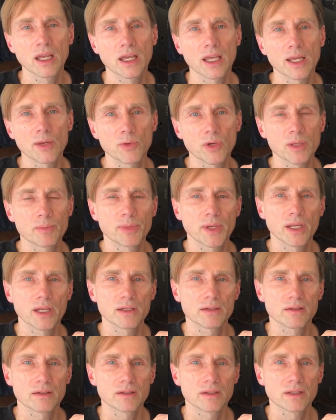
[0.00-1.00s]
it would have
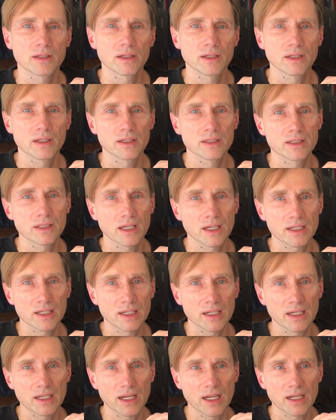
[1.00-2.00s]
been
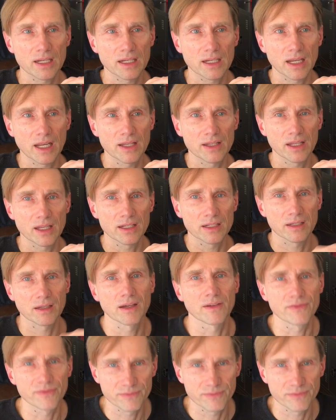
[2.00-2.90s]
da-da-da-da, and then